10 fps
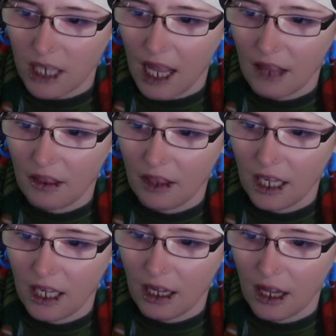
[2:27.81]
and
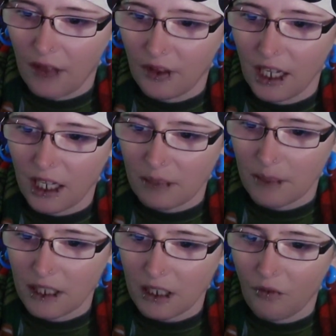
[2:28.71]
at the
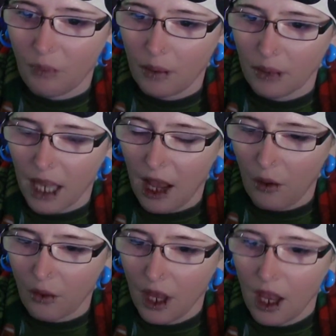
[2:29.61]
expense of public health.